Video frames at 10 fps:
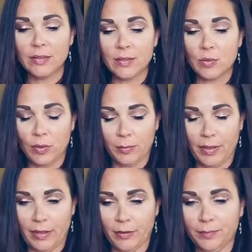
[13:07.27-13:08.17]

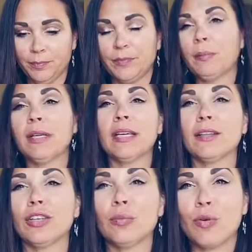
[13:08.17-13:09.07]
Scorpio. Let me
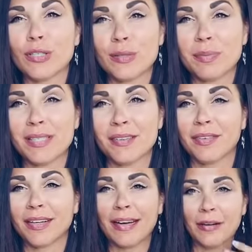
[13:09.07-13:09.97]
get a little more
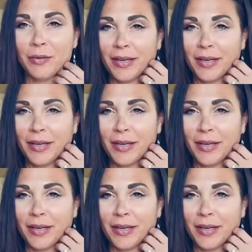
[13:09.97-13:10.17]
specific now,